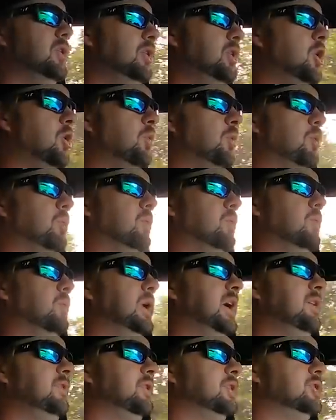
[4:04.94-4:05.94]
You know,
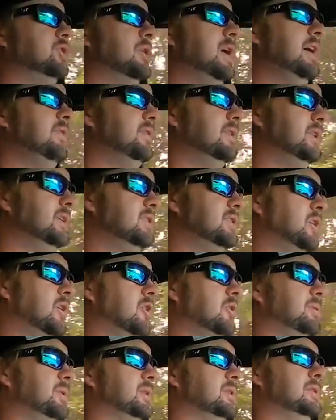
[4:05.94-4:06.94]
whenever you're traveling these
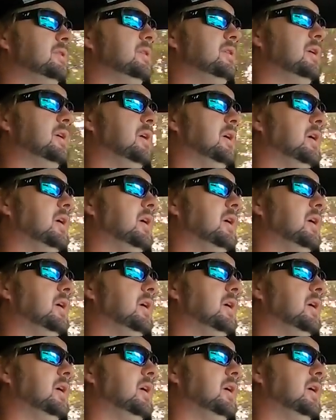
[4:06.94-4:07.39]
tournaments,